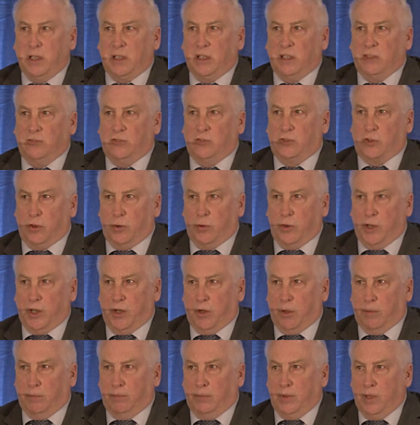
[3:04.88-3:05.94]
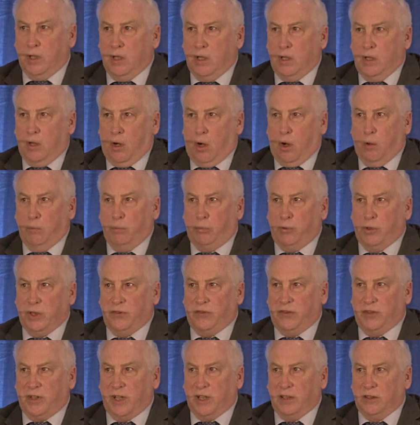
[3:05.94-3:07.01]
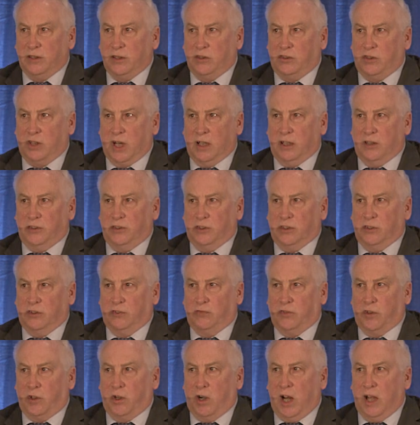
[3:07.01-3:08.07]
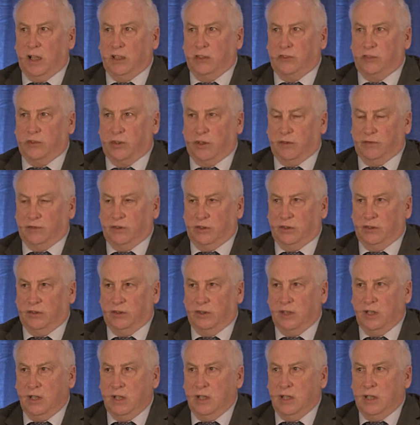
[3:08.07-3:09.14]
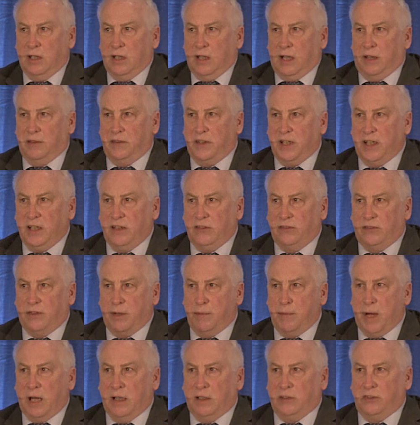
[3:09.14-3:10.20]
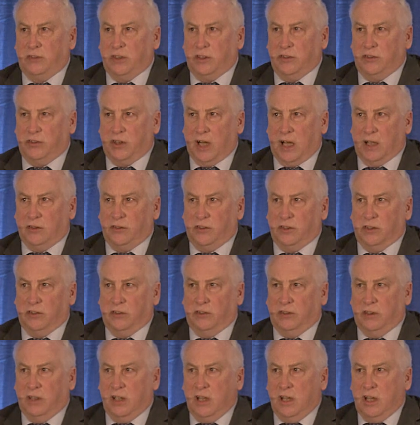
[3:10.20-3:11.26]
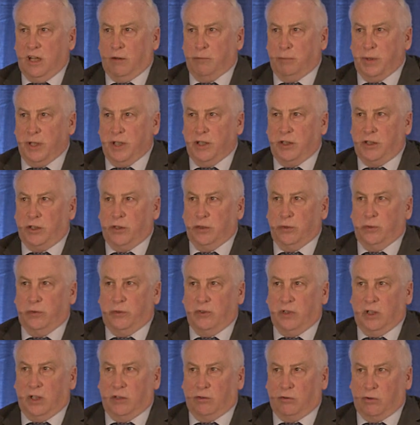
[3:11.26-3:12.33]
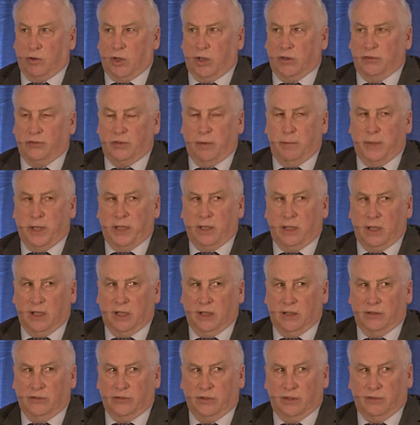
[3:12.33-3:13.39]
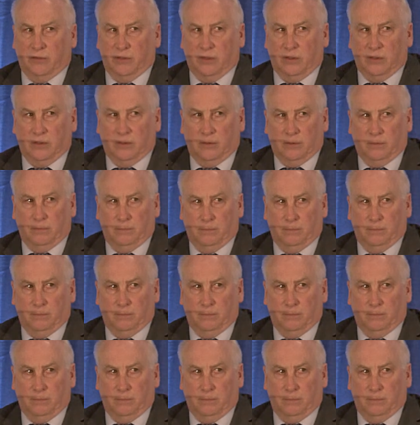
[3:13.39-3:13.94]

has thrown up unprecedented challenges for our health services, and these demands and challenges have been acute across our mental health services.